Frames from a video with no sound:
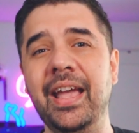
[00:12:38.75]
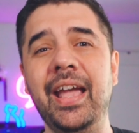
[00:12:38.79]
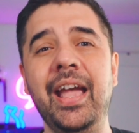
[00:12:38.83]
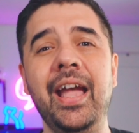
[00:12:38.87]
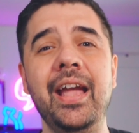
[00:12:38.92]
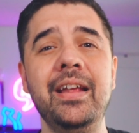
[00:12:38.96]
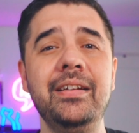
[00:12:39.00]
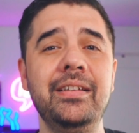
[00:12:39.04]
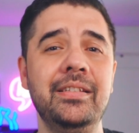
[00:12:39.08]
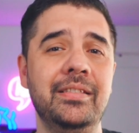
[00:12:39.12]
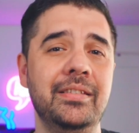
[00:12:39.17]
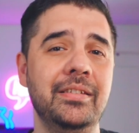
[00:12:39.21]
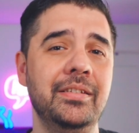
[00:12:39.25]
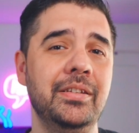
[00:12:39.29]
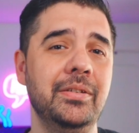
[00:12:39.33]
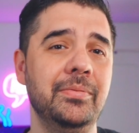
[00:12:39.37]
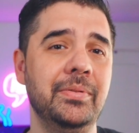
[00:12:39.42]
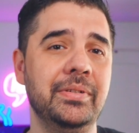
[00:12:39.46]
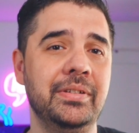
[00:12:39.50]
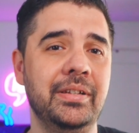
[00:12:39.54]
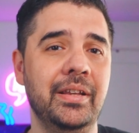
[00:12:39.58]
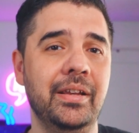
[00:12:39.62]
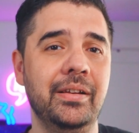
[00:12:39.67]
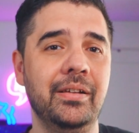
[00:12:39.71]
Anything you
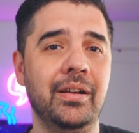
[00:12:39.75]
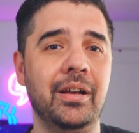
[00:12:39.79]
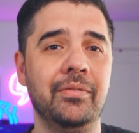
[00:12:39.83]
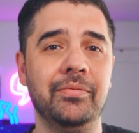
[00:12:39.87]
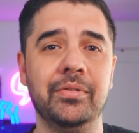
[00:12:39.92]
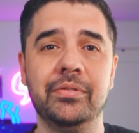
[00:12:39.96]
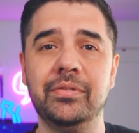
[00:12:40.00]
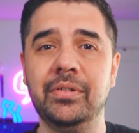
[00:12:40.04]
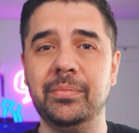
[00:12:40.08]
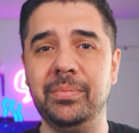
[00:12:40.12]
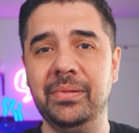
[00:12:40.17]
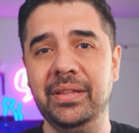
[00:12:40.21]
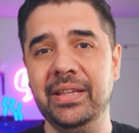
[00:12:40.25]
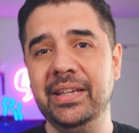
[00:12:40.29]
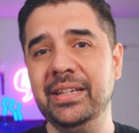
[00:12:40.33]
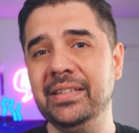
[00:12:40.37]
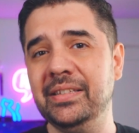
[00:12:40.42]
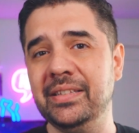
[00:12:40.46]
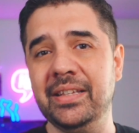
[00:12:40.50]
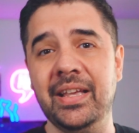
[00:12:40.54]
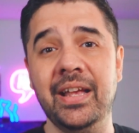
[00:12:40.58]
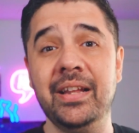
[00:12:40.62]
would take off or replace?